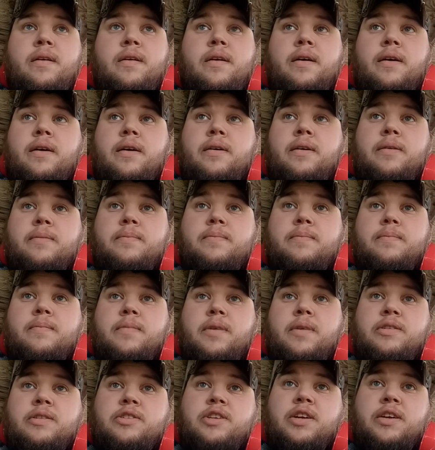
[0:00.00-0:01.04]

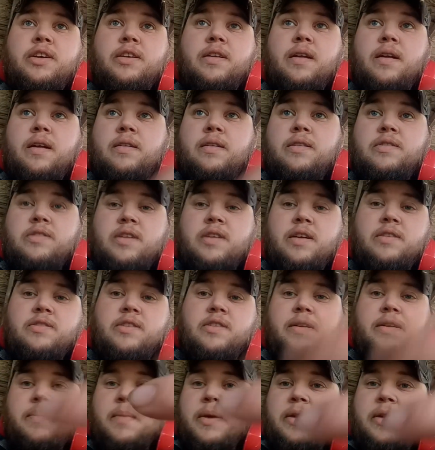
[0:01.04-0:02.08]
I checked, because I was
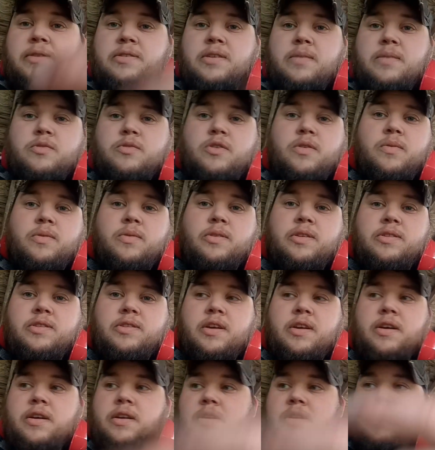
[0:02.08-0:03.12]
like, man, something's wrong with this gun.